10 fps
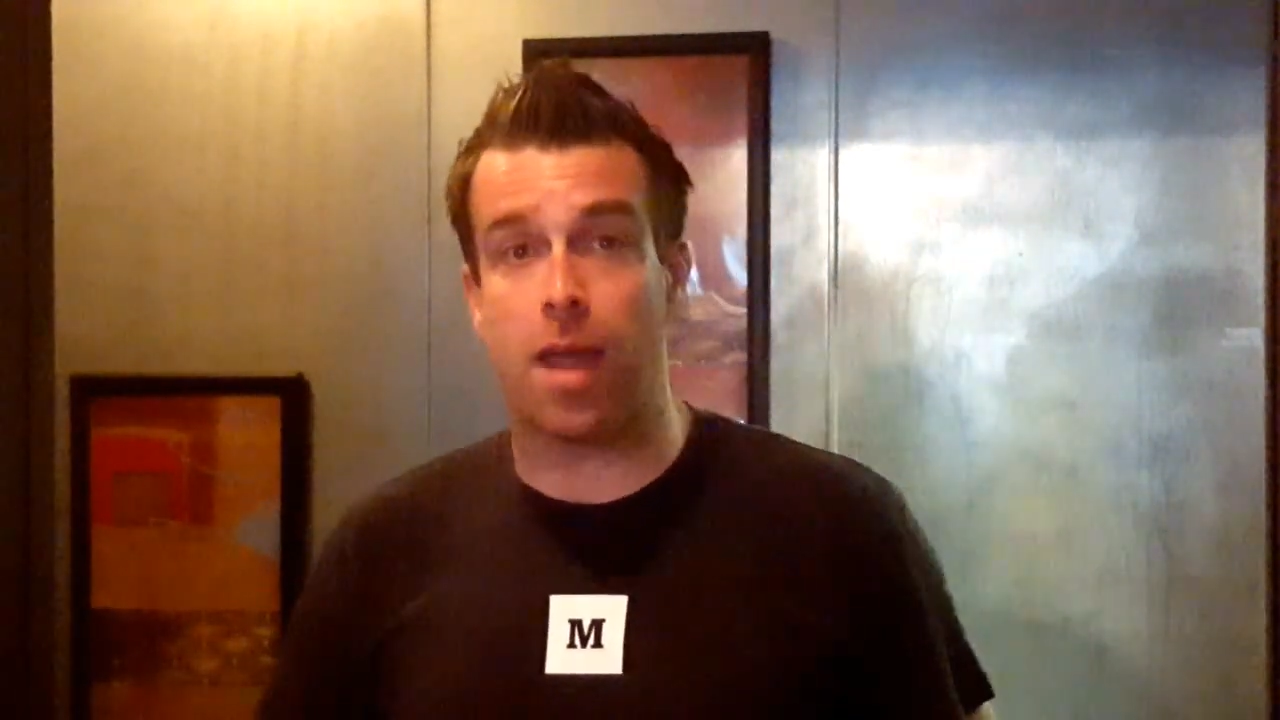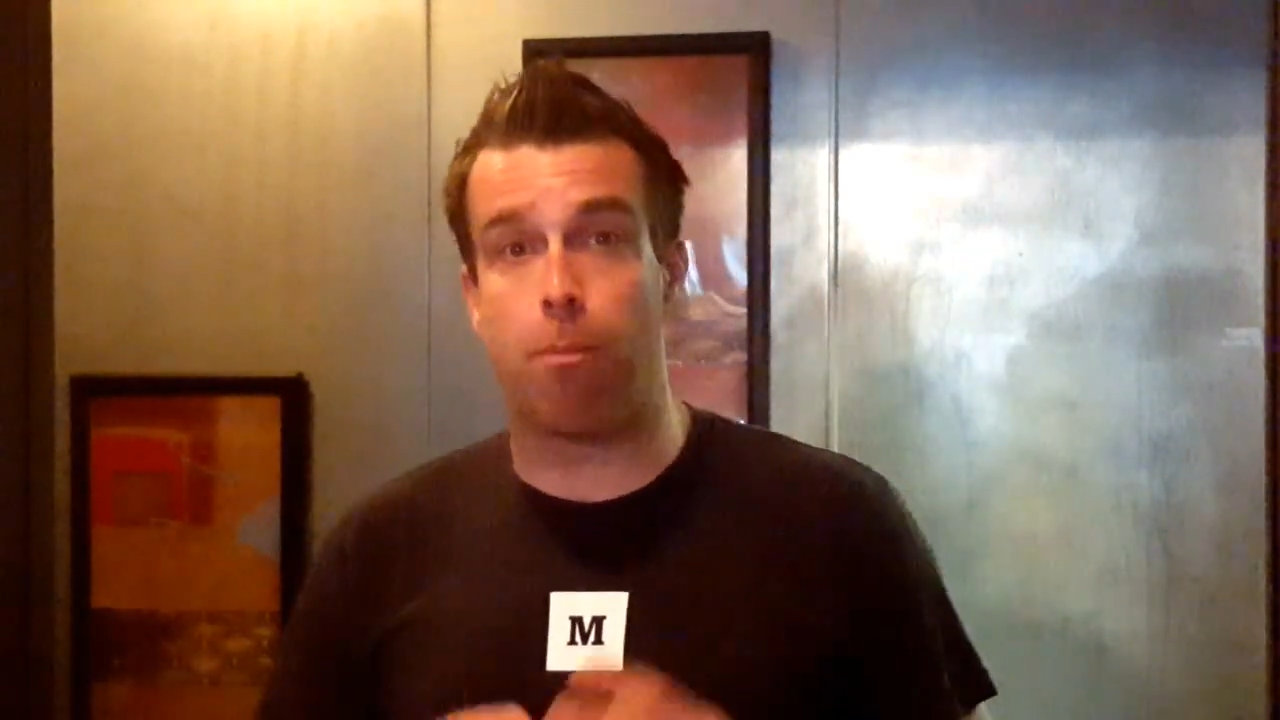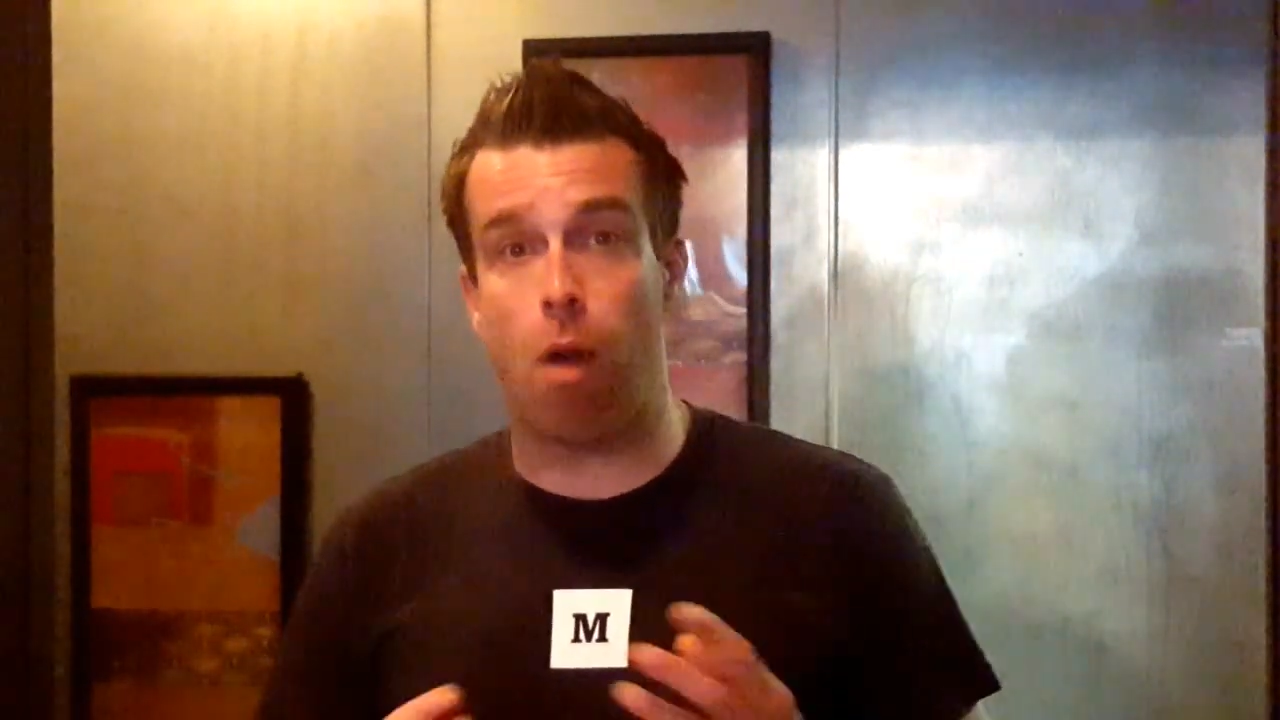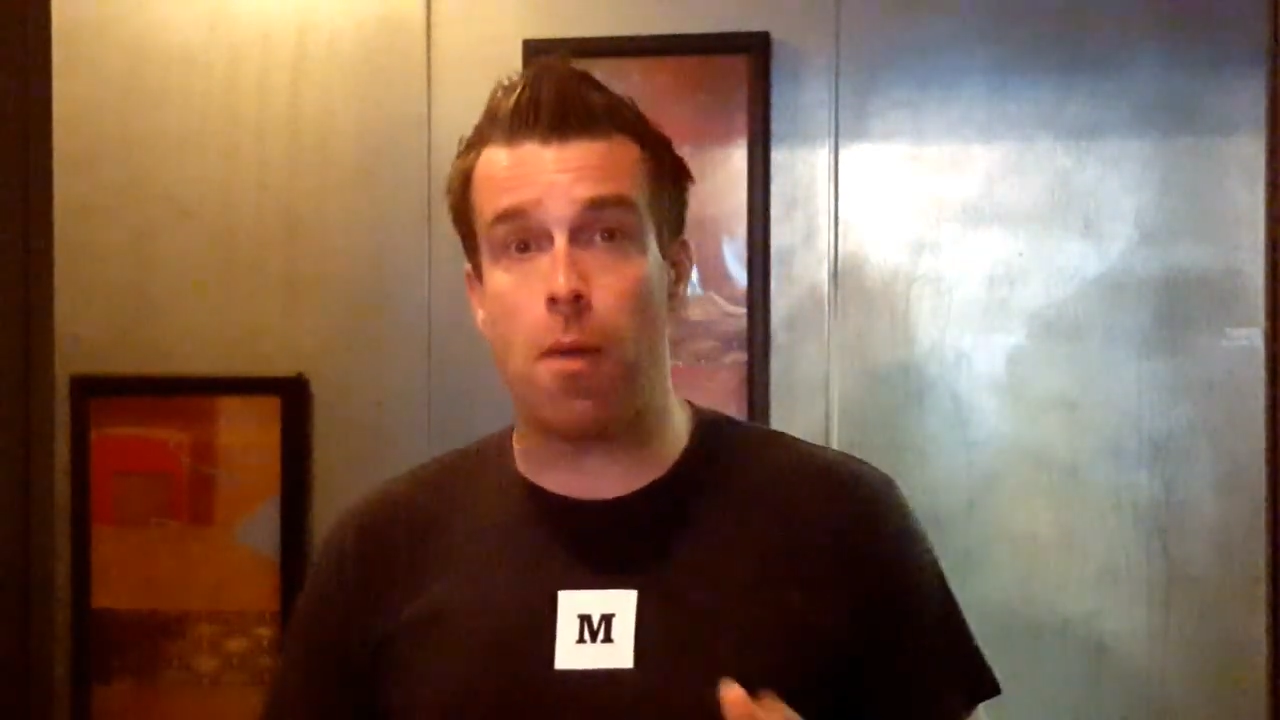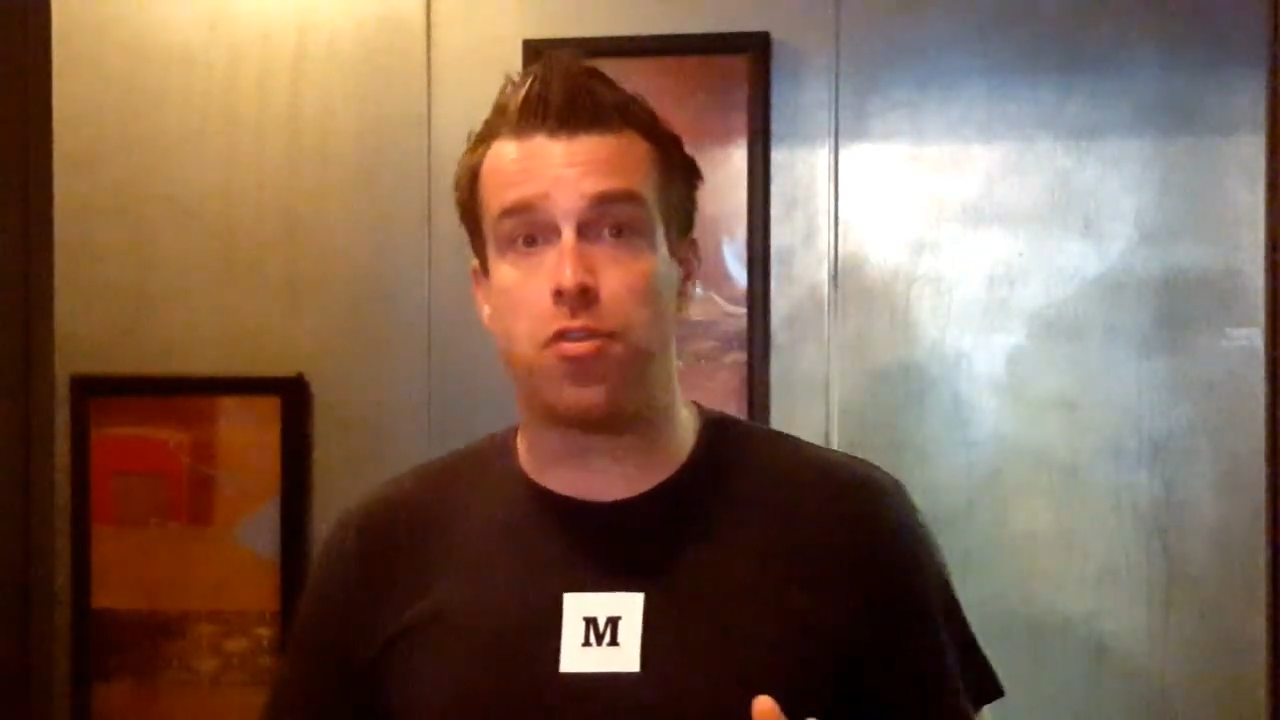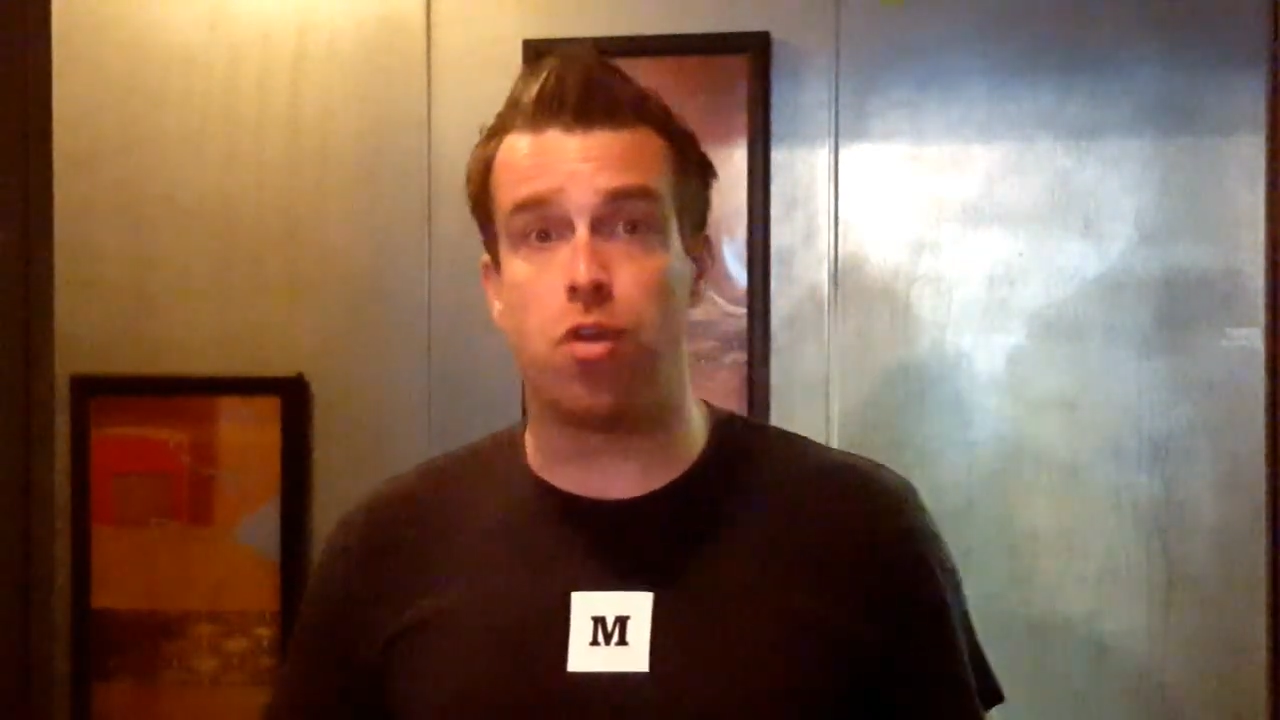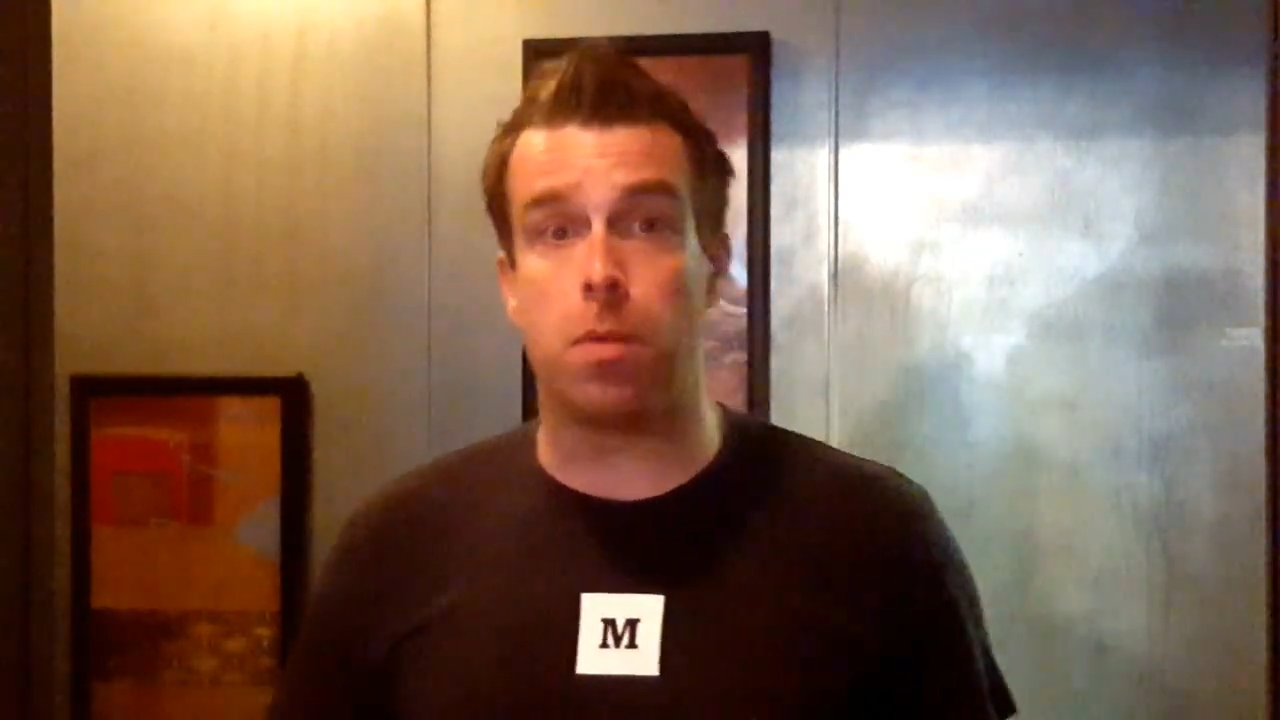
can promise